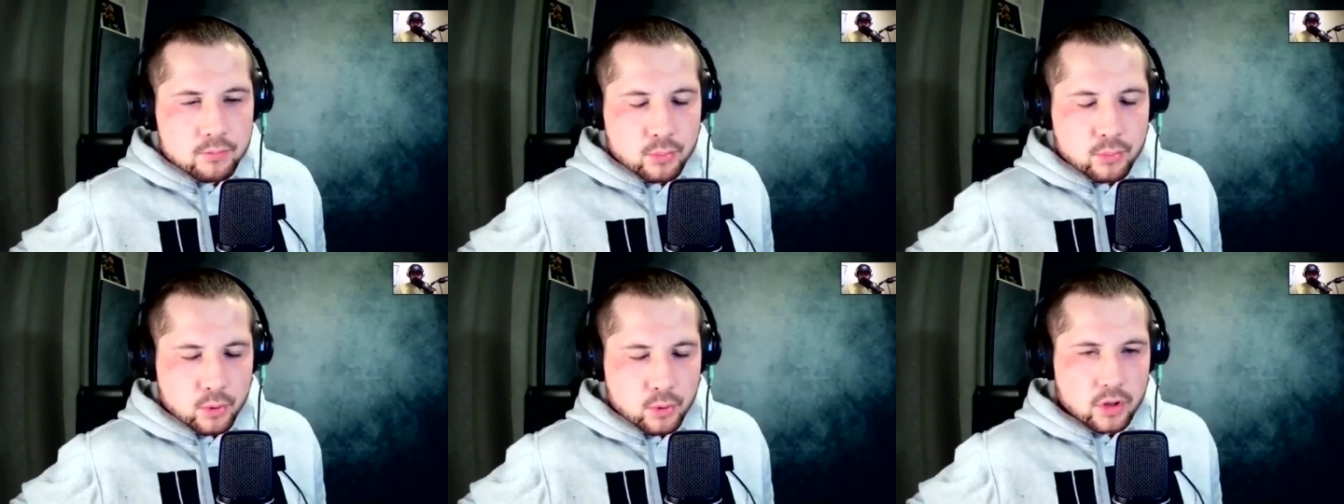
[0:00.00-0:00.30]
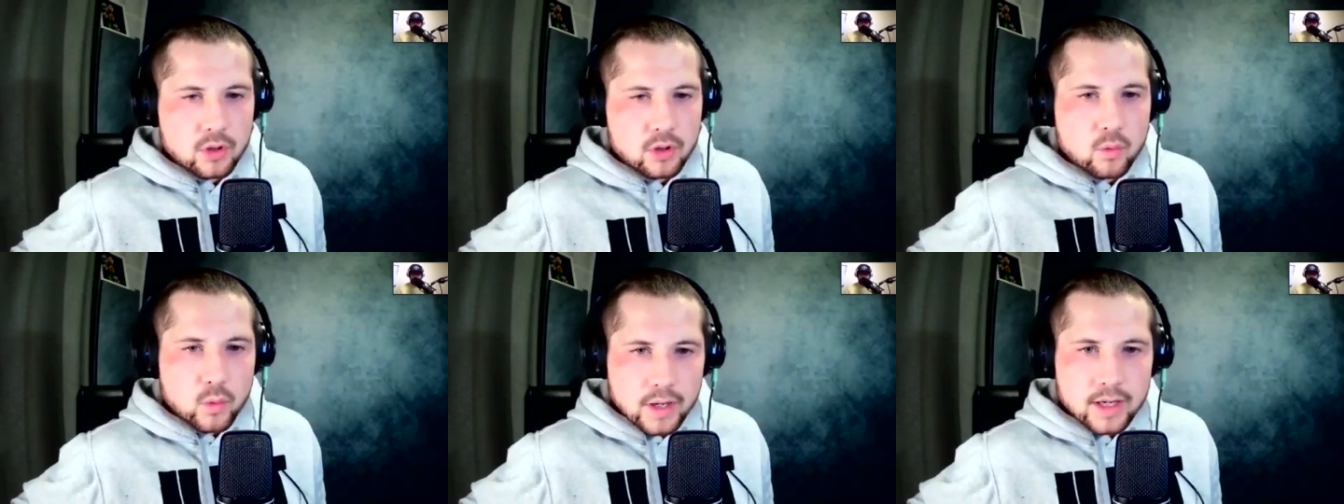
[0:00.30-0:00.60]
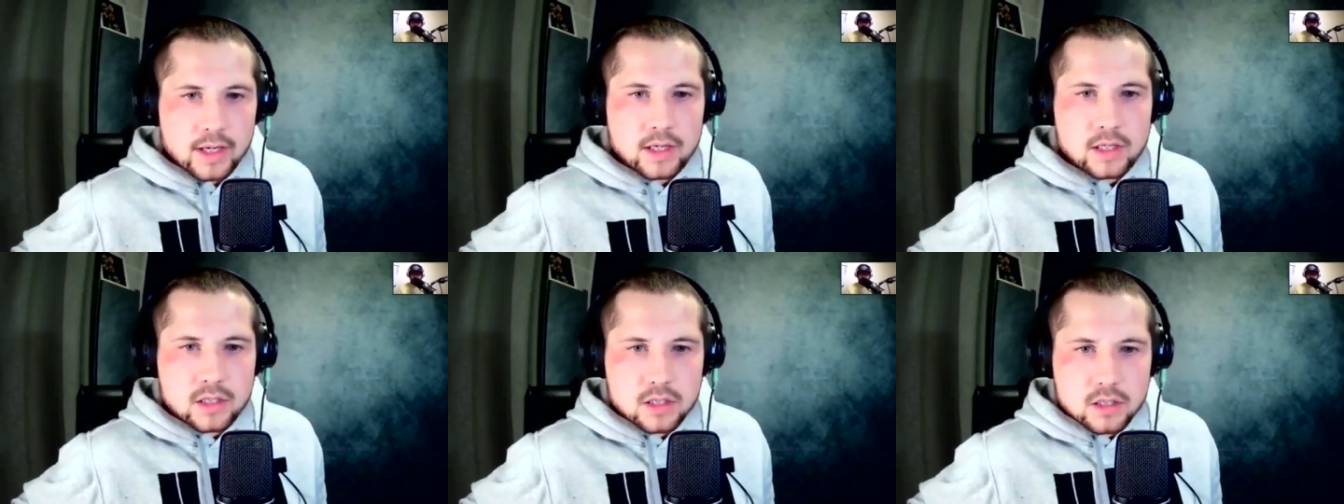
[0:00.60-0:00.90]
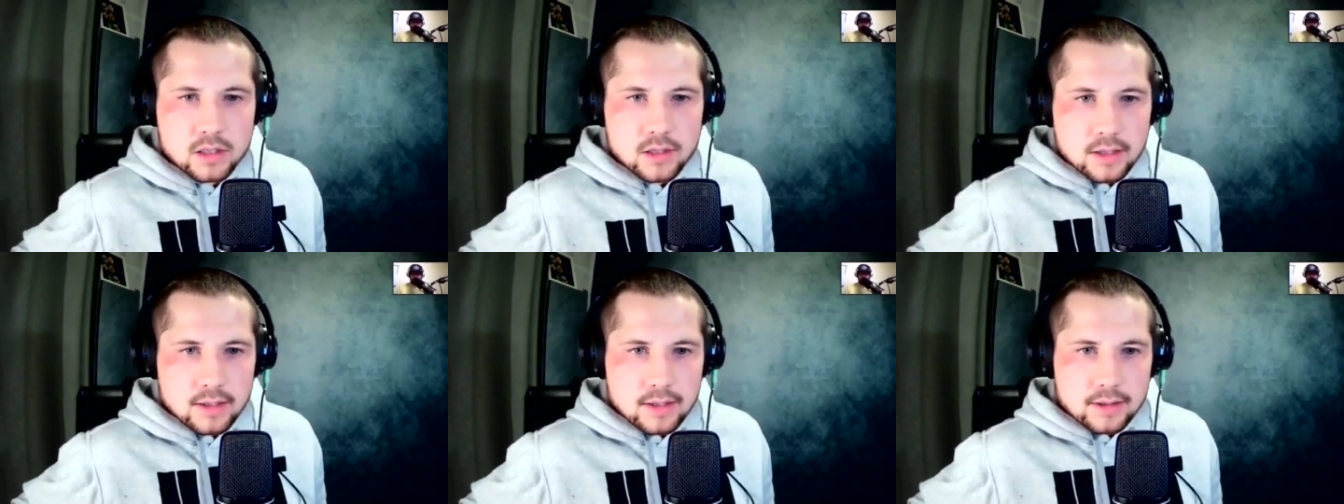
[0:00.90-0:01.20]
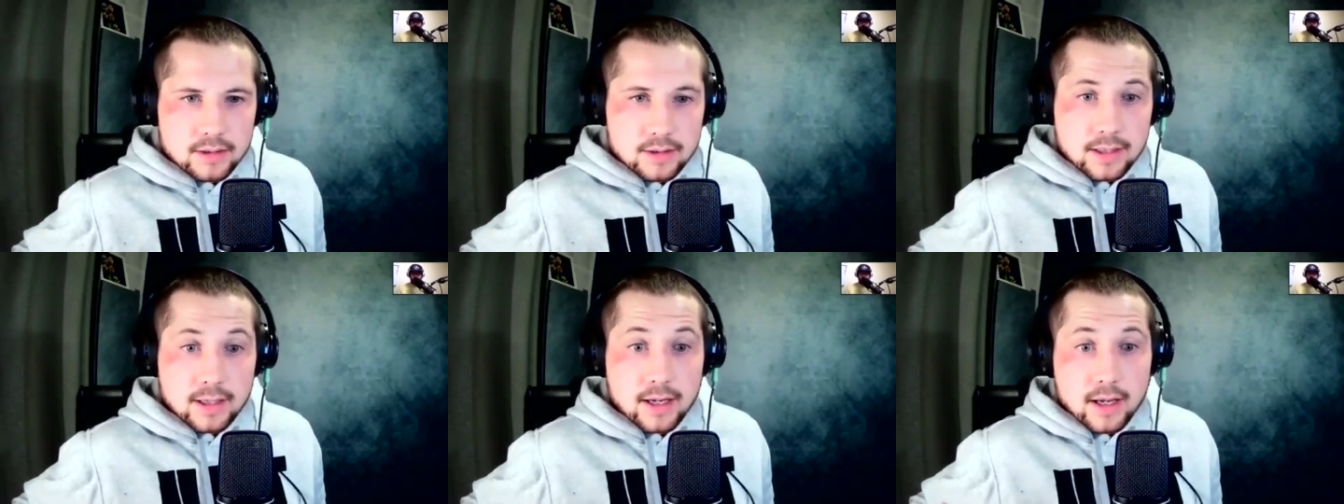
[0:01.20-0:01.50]
putting wins
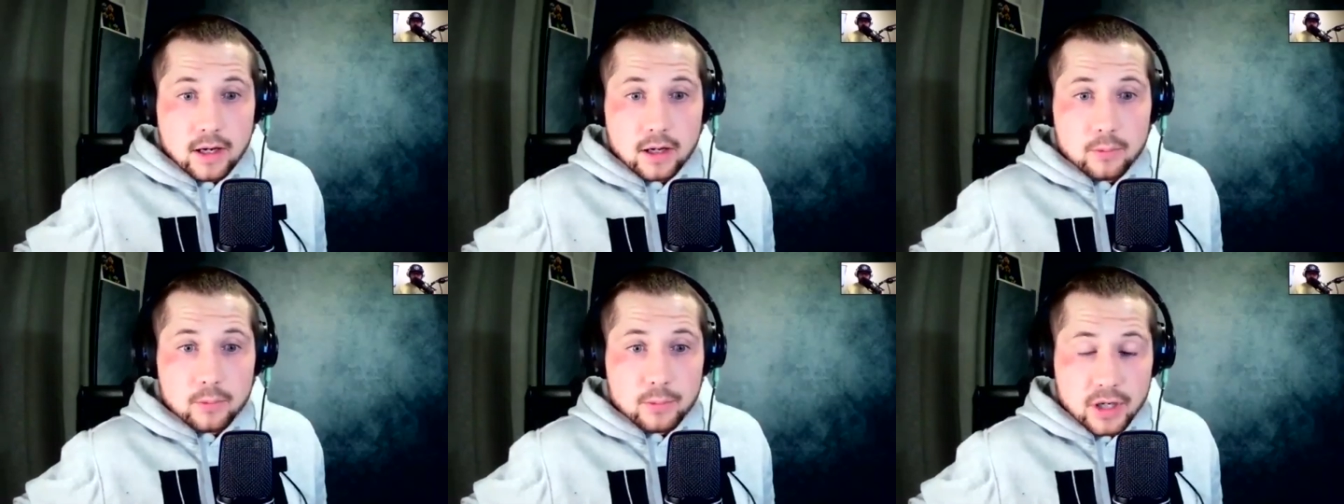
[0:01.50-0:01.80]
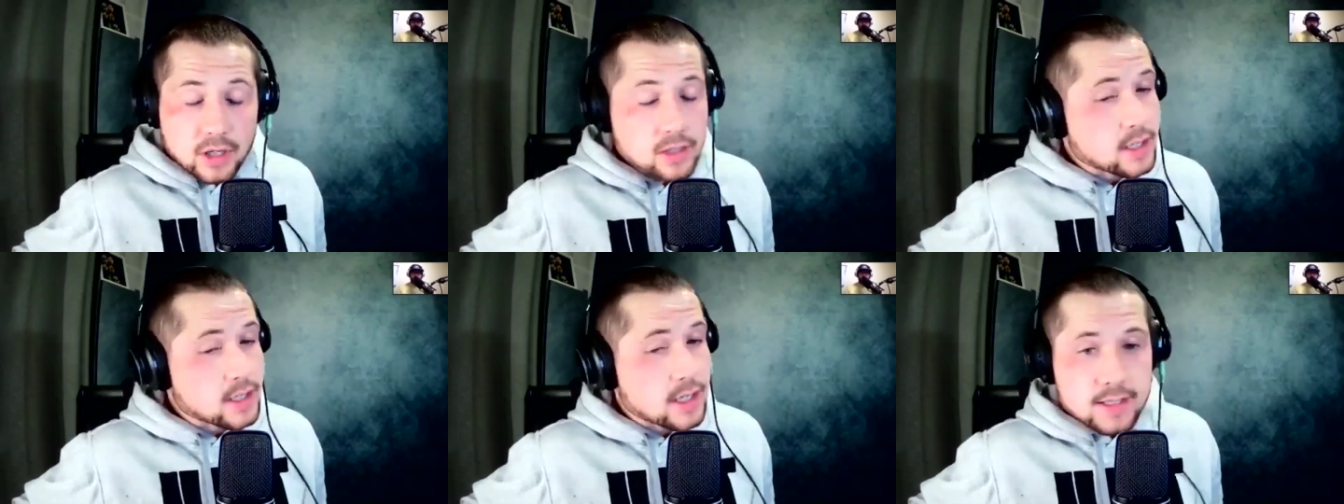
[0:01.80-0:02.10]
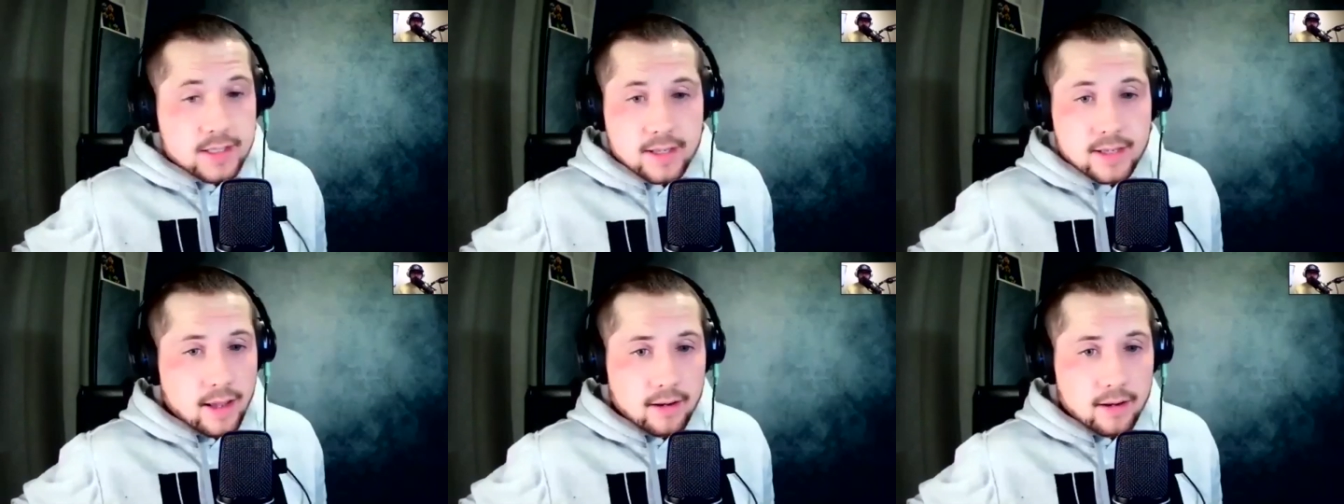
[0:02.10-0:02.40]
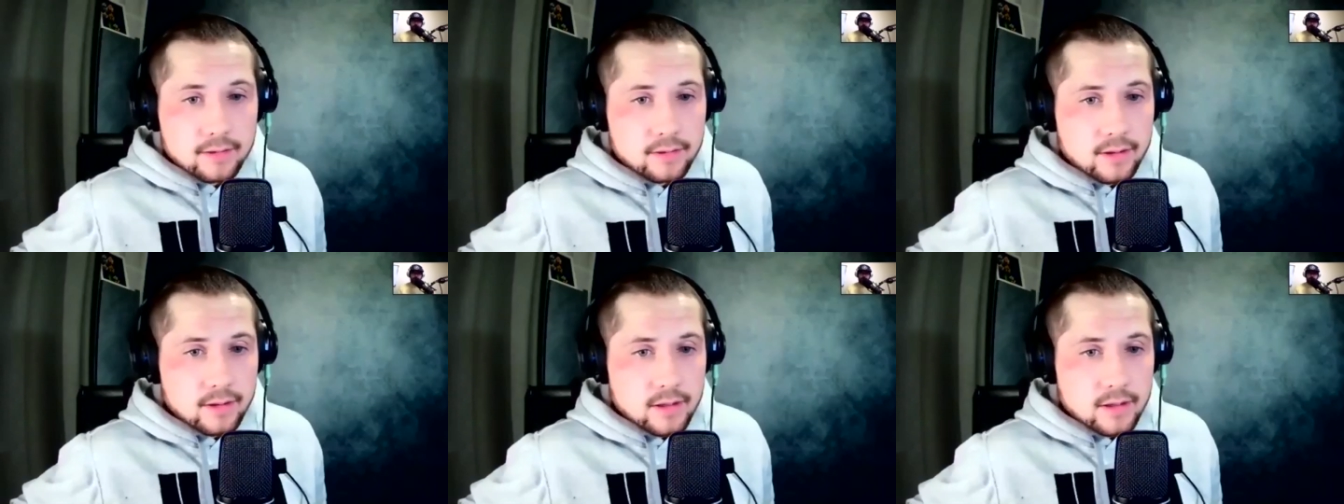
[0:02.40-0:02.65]
together because he is talented.